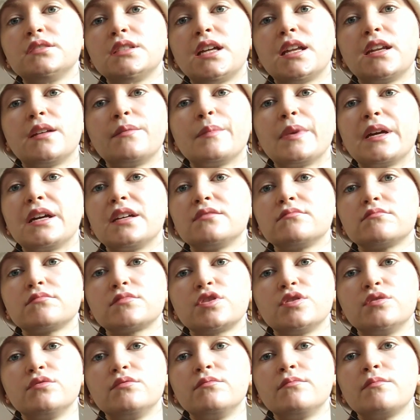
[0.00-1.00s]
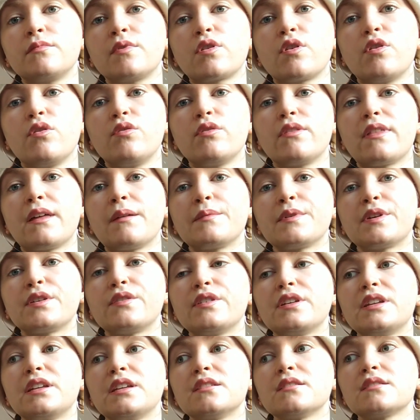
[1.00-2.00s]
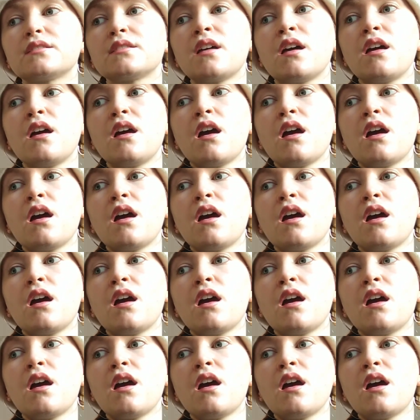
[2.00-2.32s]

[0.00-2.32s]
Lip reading: And I'm like, cool, got all them ingredients.